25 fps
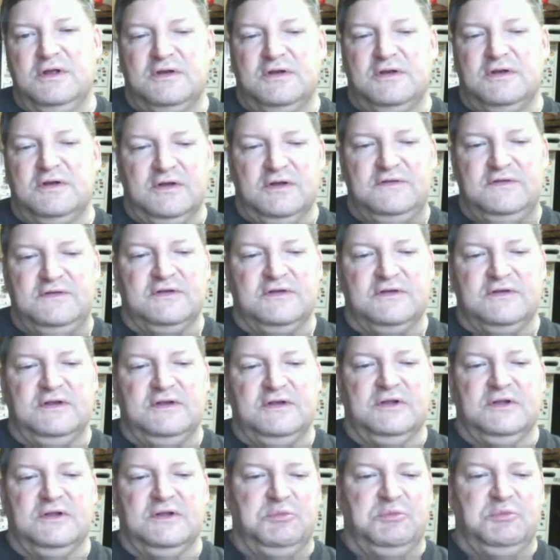nice and
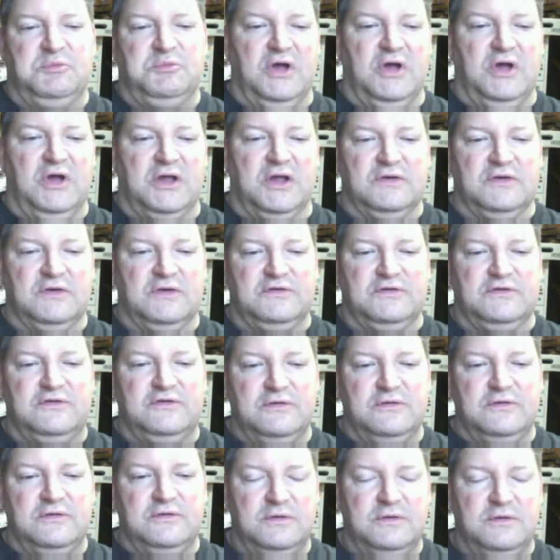neatly packaged,
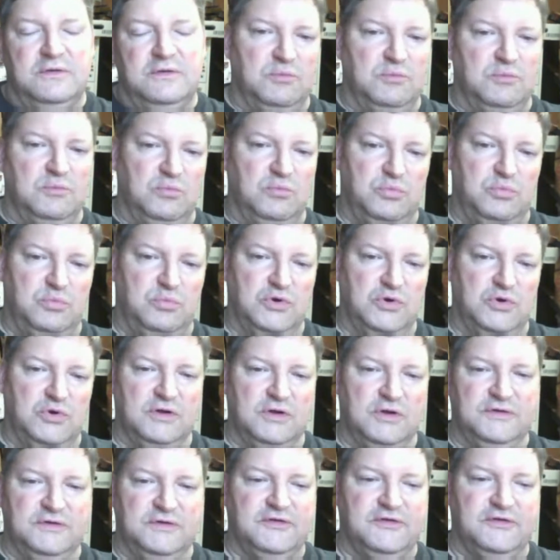but
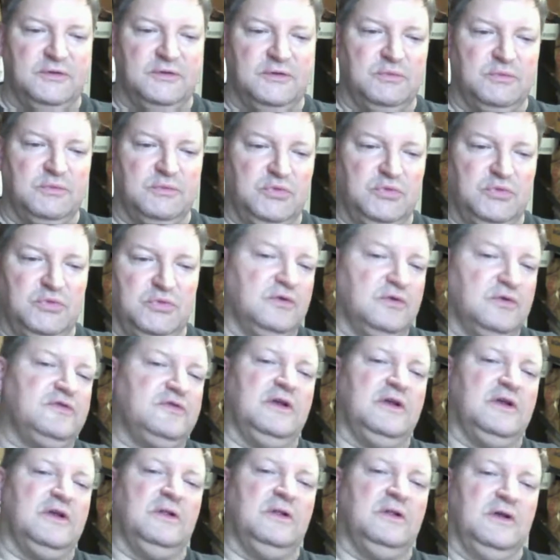on some bigger
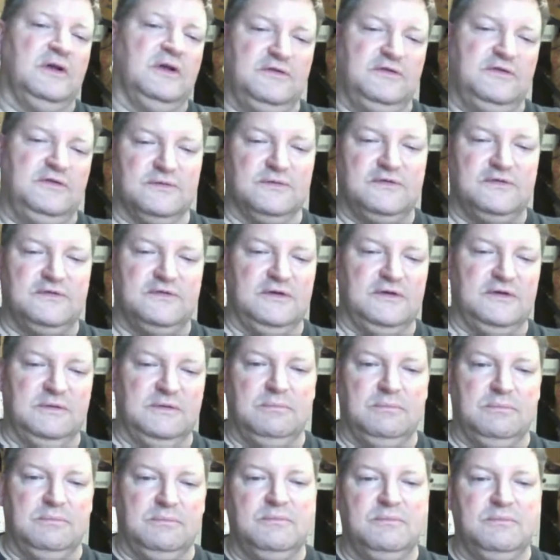satellites, you'll see
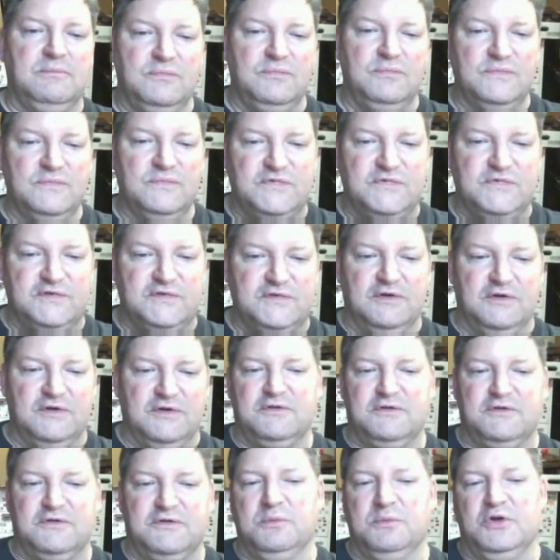stuff
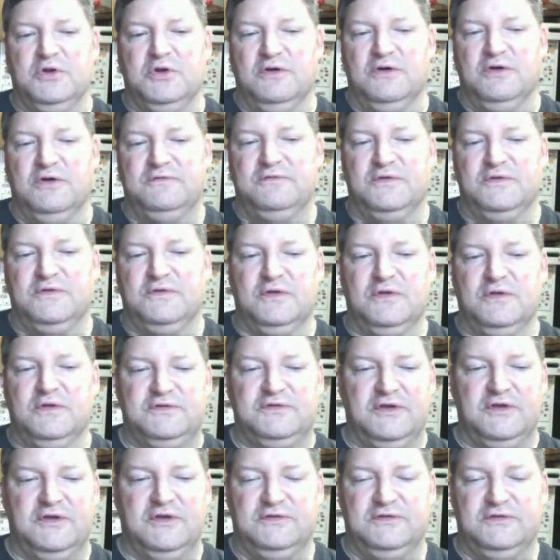coming off the
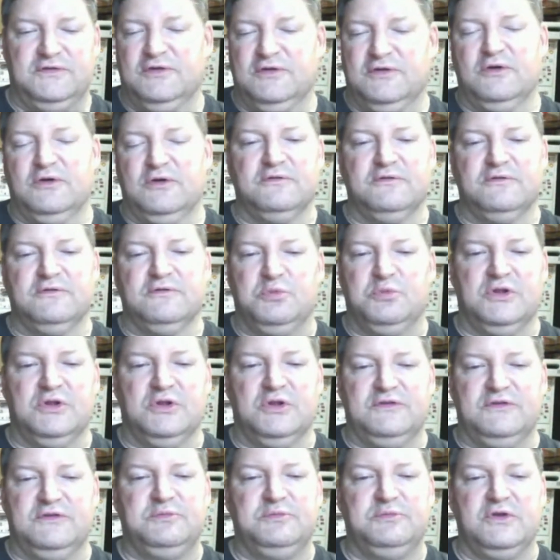sides all over the
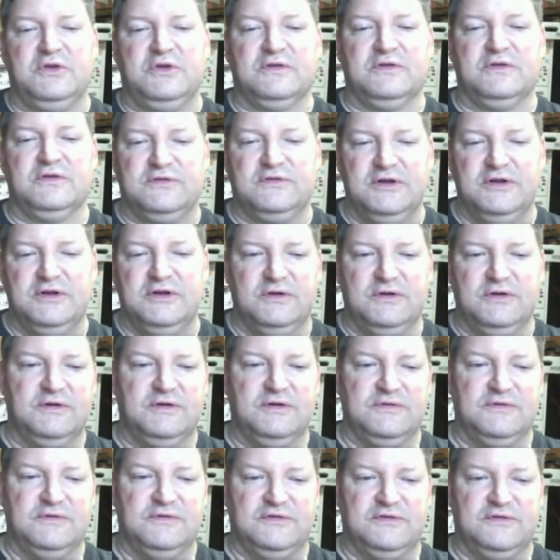place because they don't
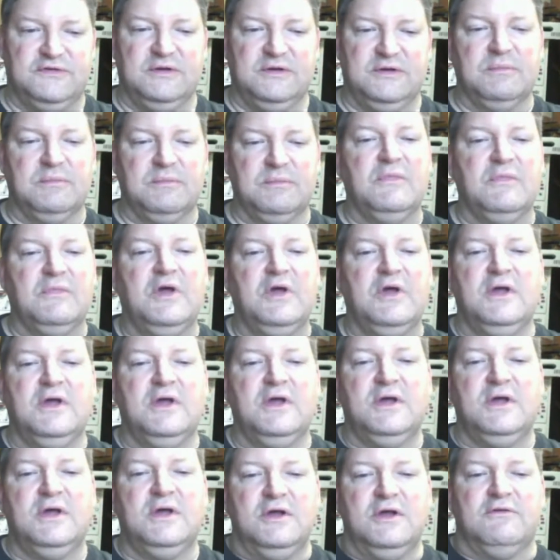have the same
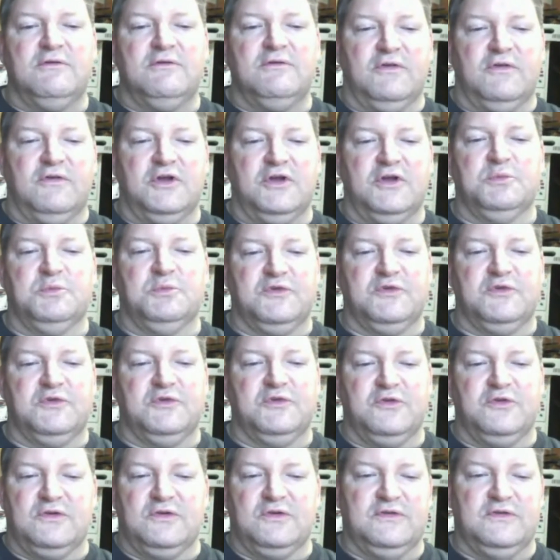volume
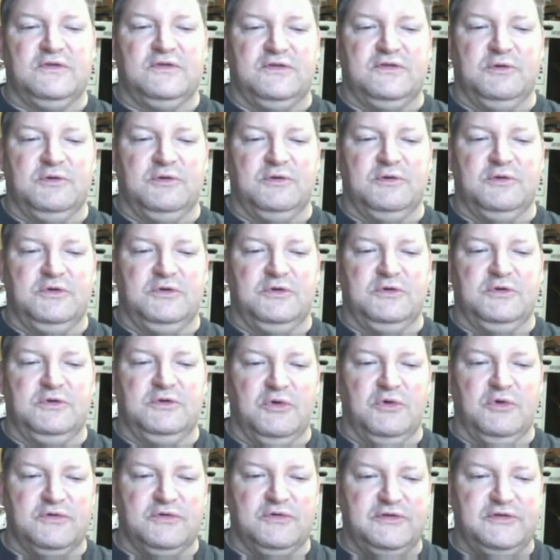restrictions that we do with
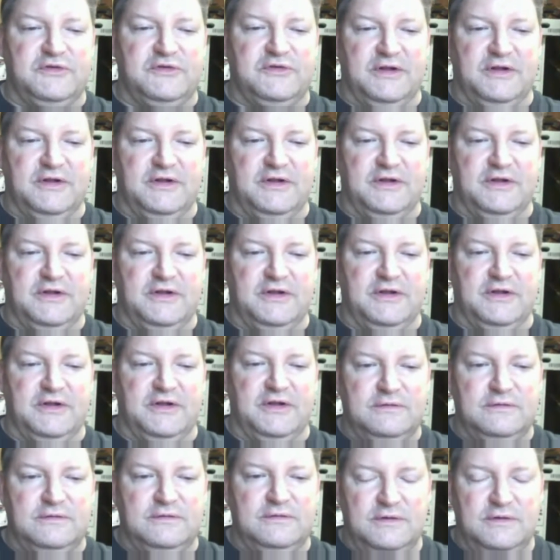small satellites.
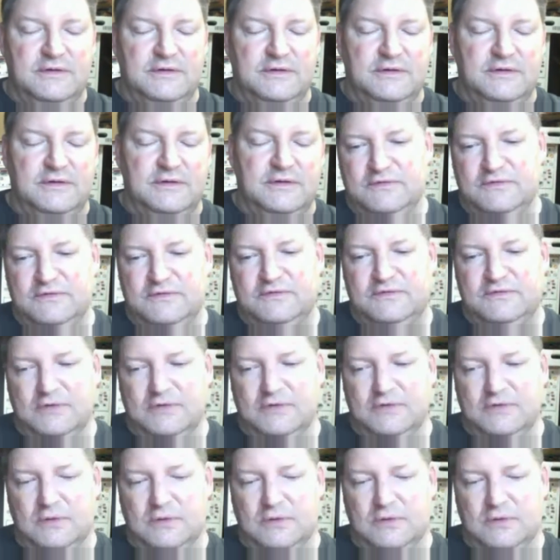So